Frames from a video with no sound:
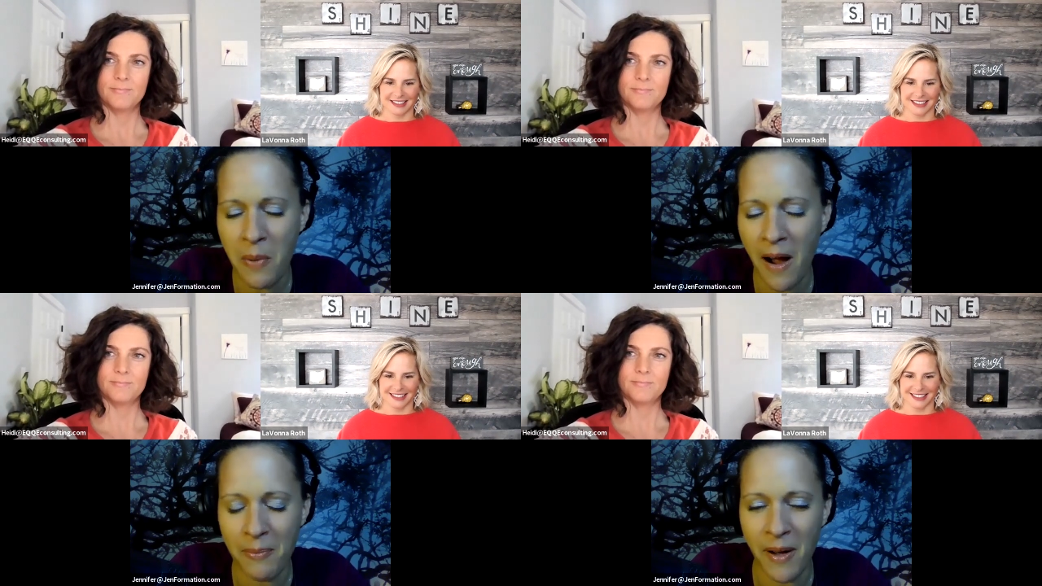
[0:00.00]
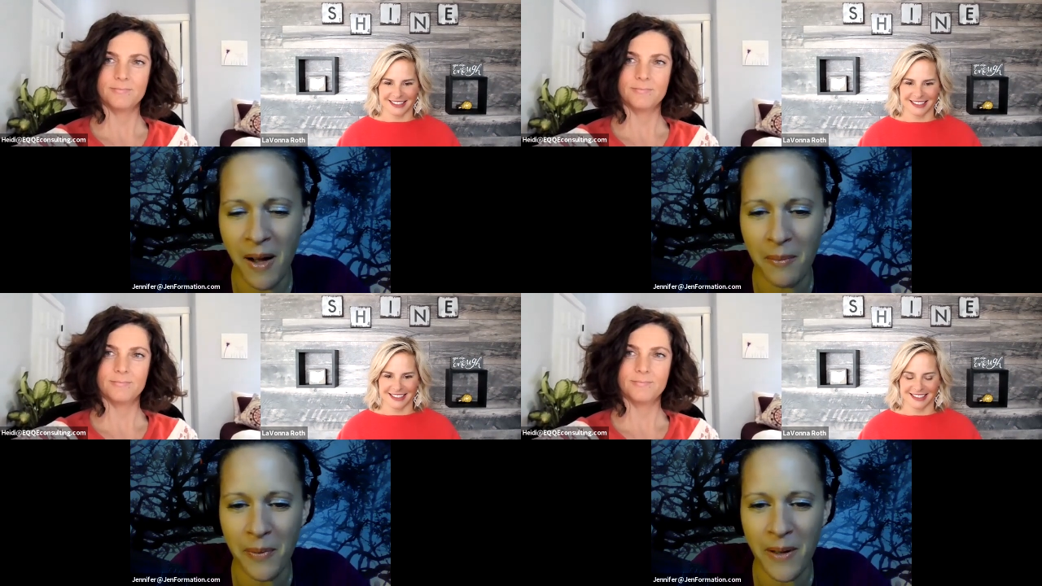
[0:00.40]
Speaker 1: you pop
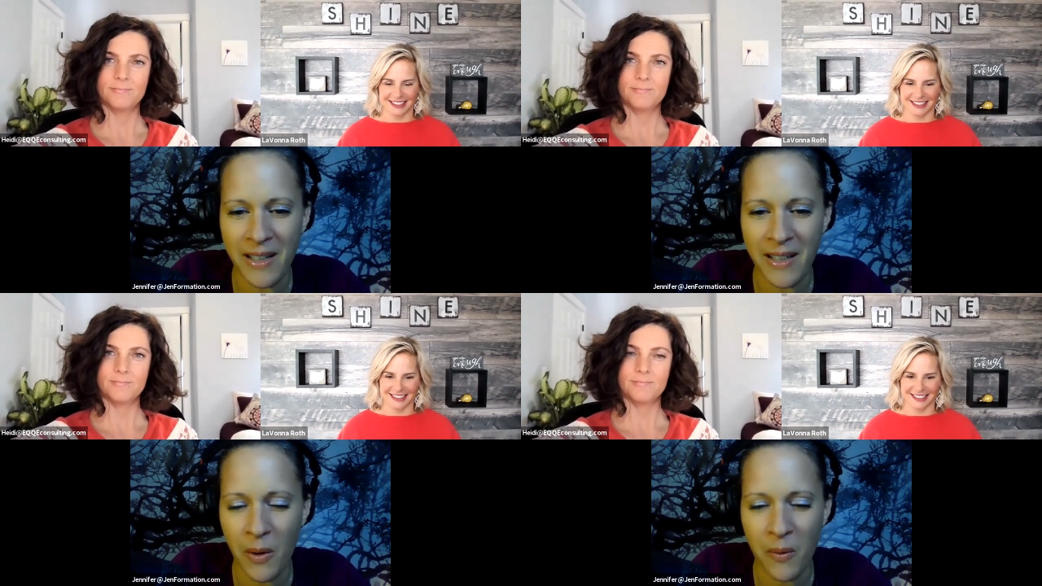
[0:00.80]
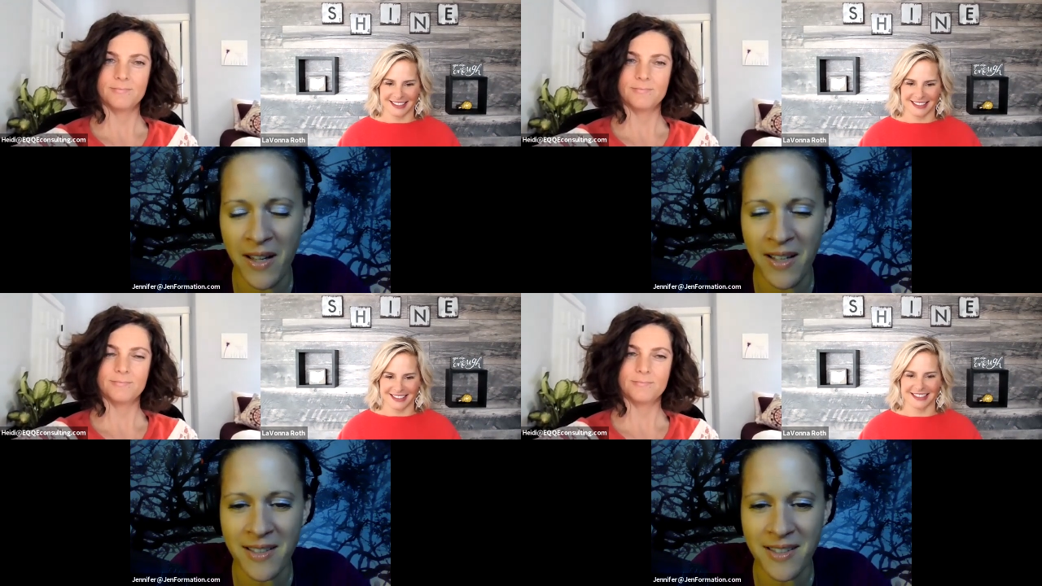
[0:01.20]
up and in what
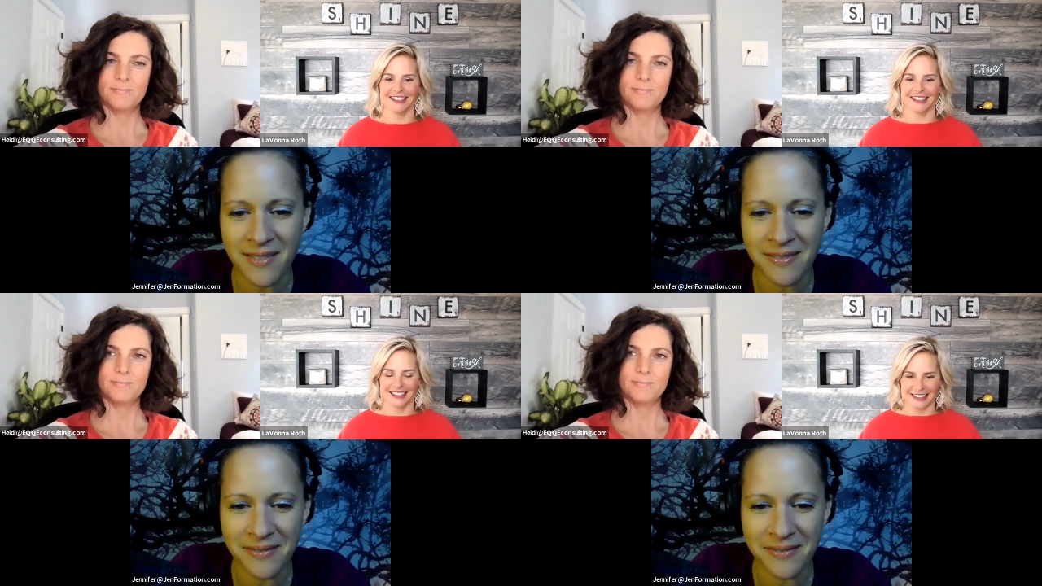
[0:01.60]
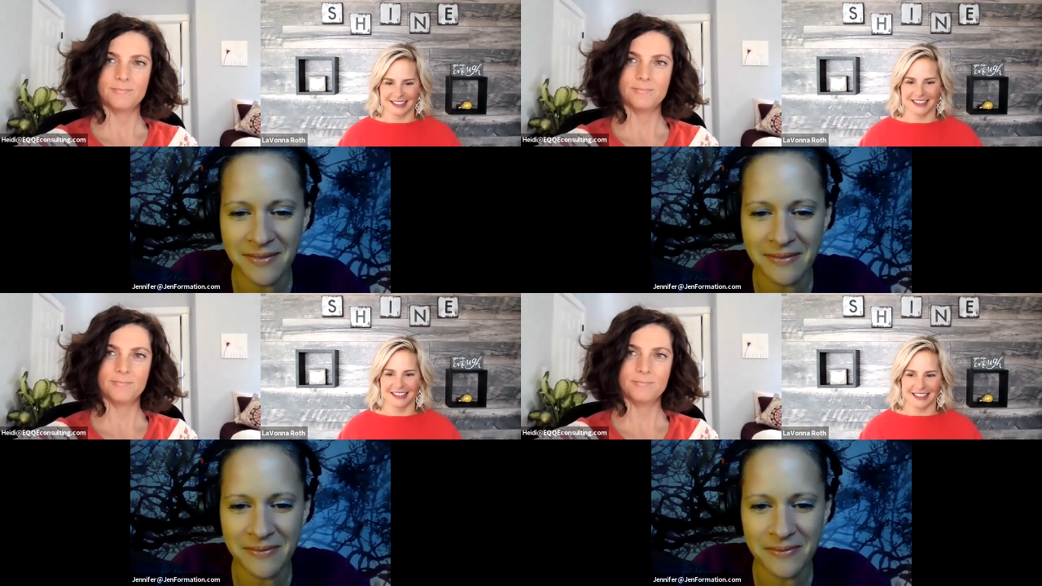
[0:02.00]
ways?
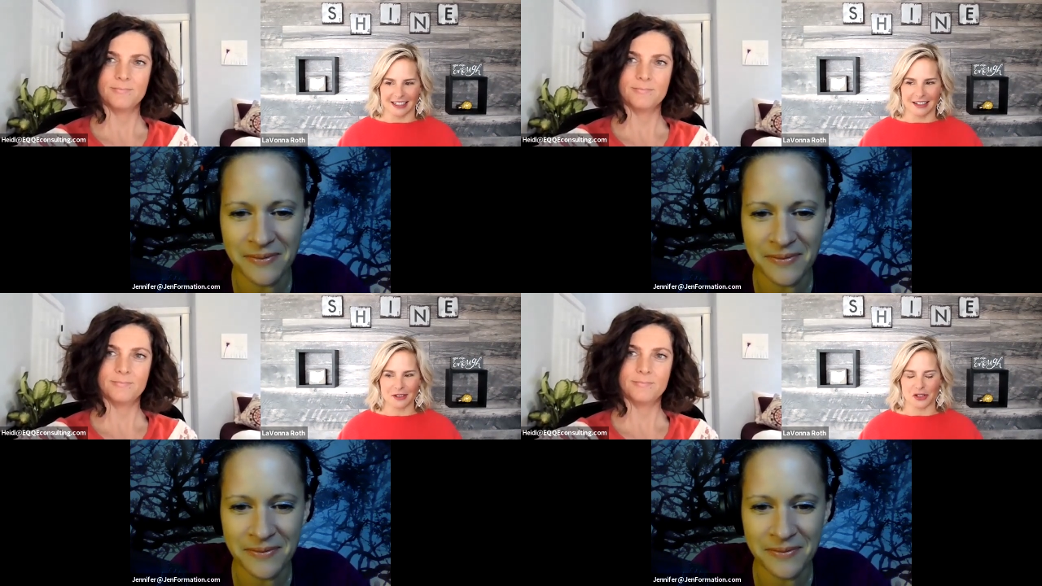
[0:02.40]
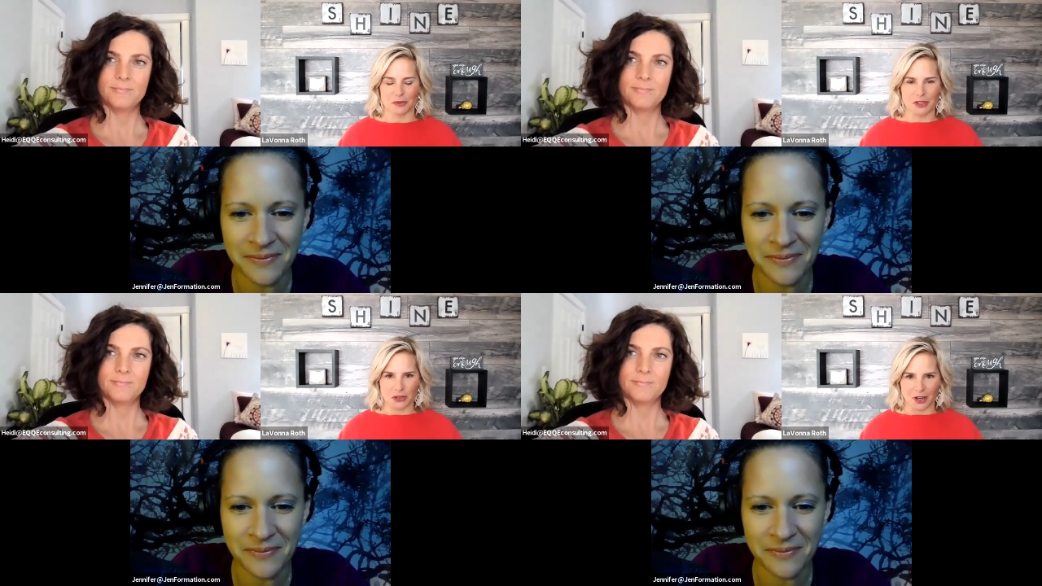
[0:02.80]
should
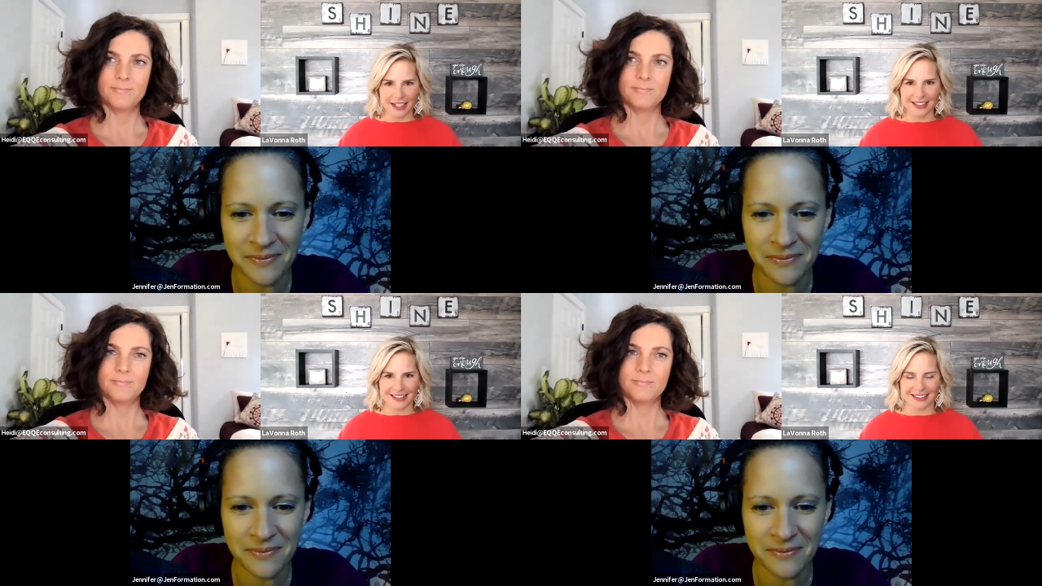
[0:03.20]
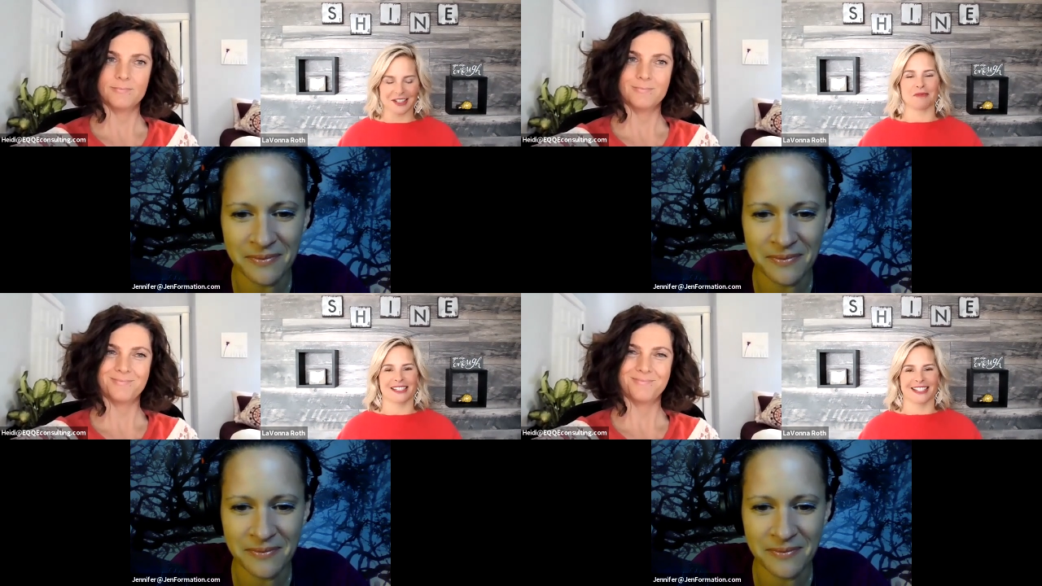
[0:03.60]
we try it?
Speaker 2: No,
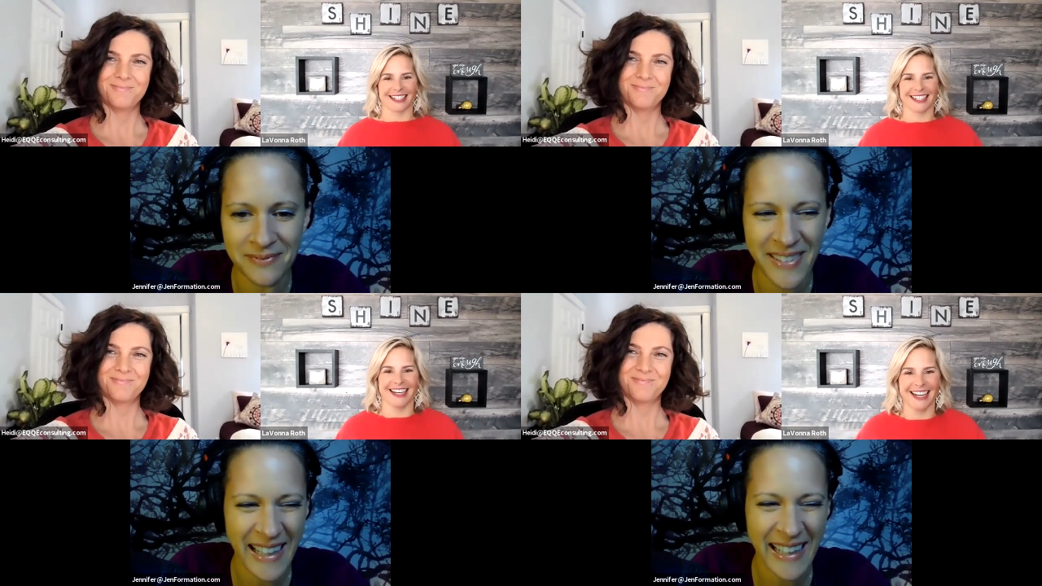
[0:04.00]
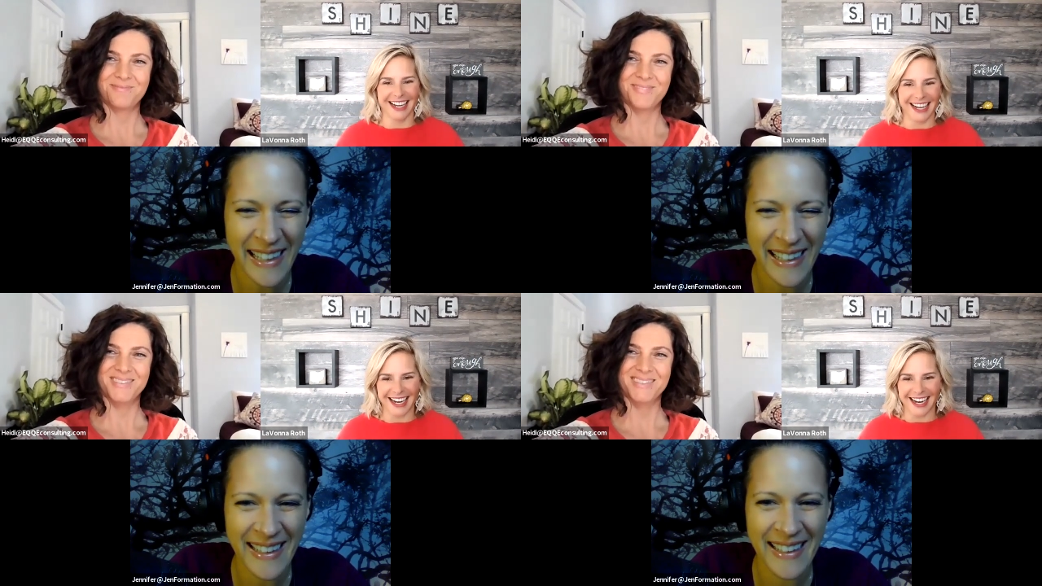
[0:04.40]
I'm just kidding.
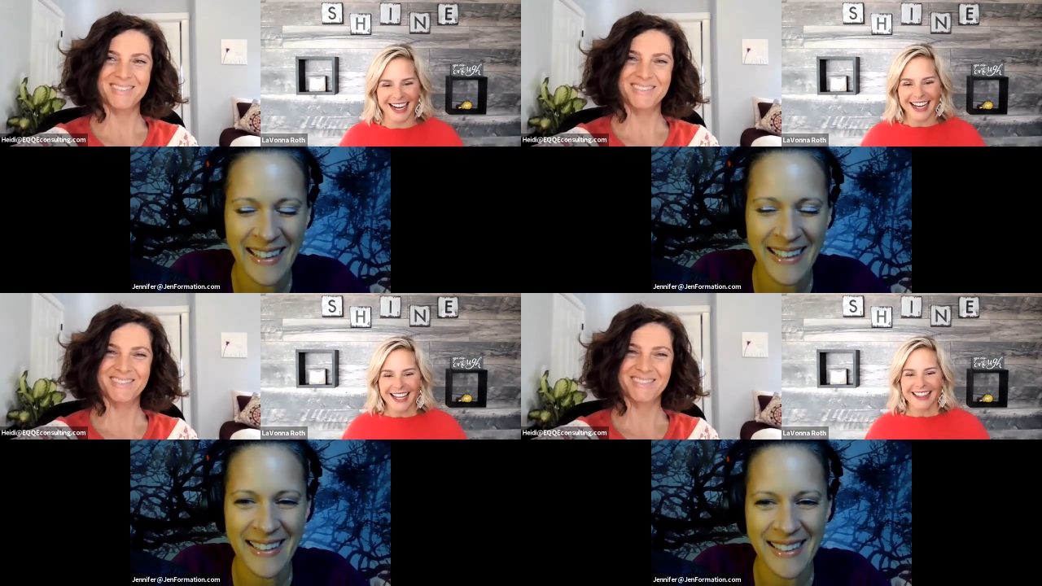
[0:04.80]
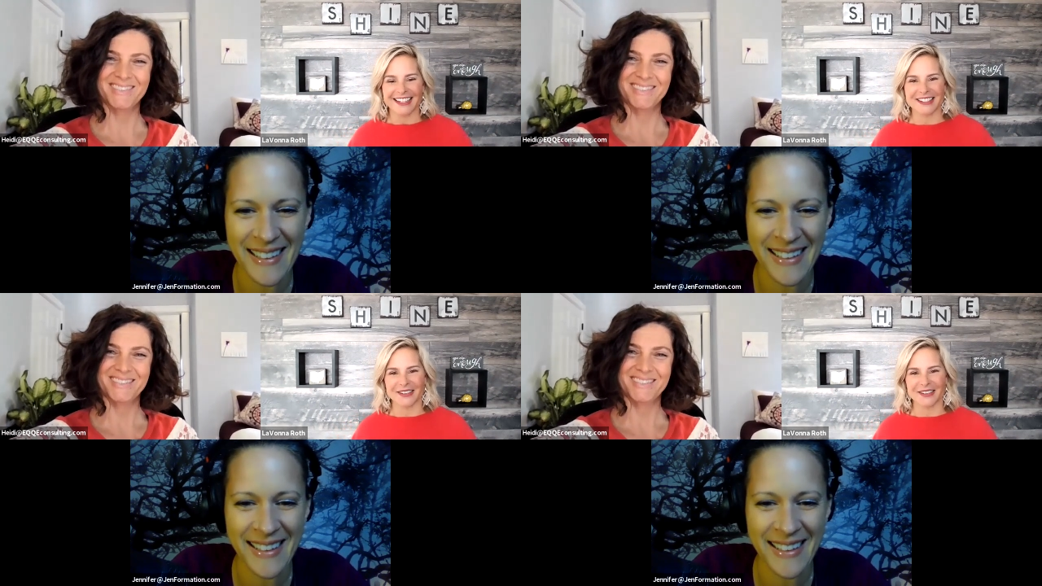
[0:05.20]
That's